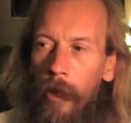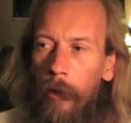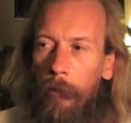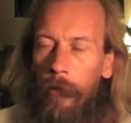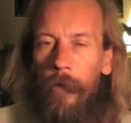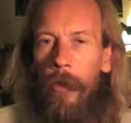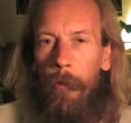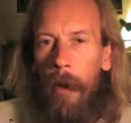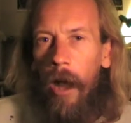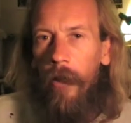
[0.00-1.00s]
But for the
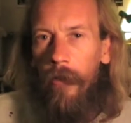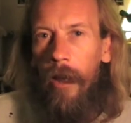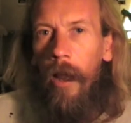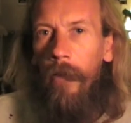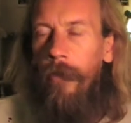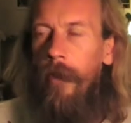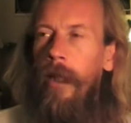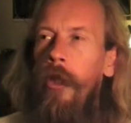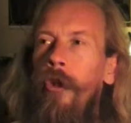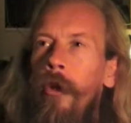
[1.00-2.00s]
past lives
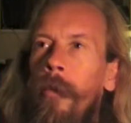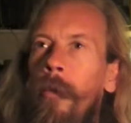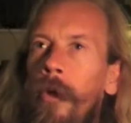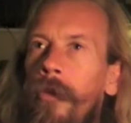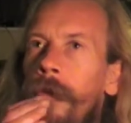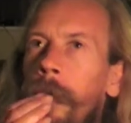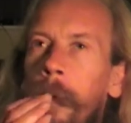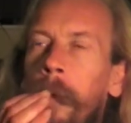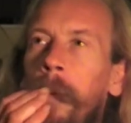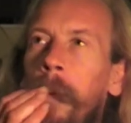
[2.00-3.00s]
thing, you know, would
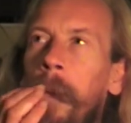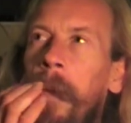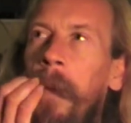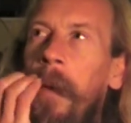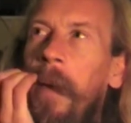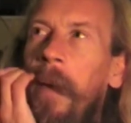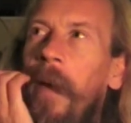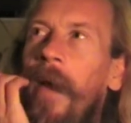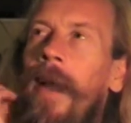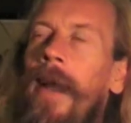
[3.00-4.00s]
you,
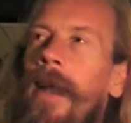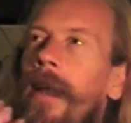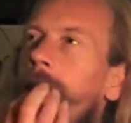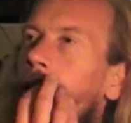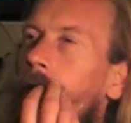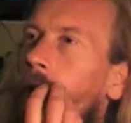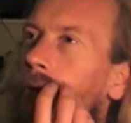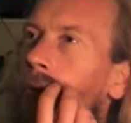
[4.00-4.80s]
in each of